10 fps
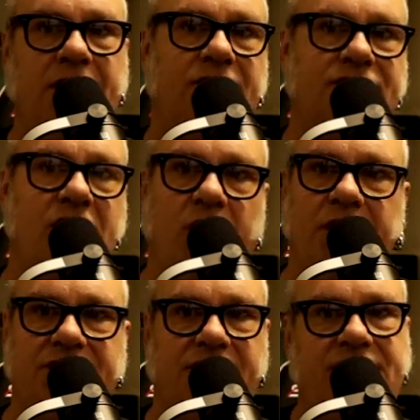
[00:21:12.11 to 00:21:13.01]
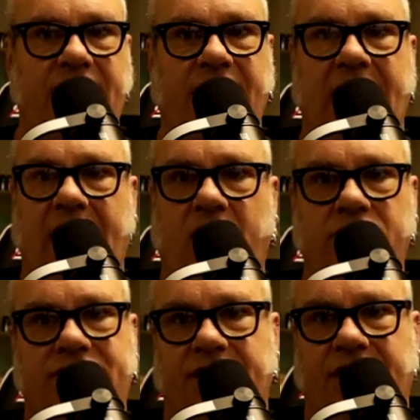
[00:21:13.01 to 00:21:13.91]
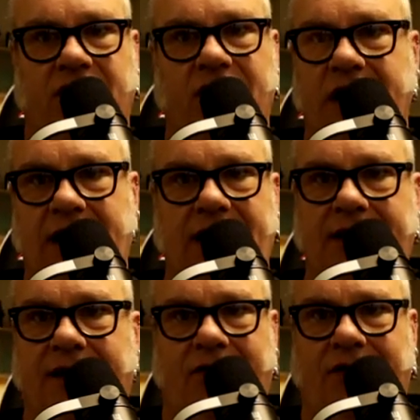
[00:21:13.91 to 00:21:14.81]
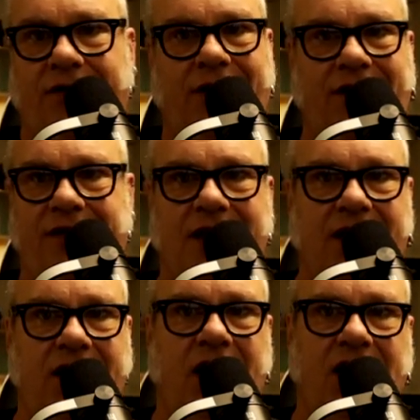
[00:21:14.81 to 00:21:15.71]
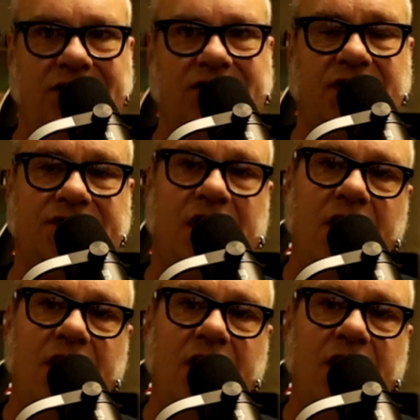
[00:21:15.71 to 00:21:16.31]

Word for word: There's no reason to take it out to clean or any of that nonsense.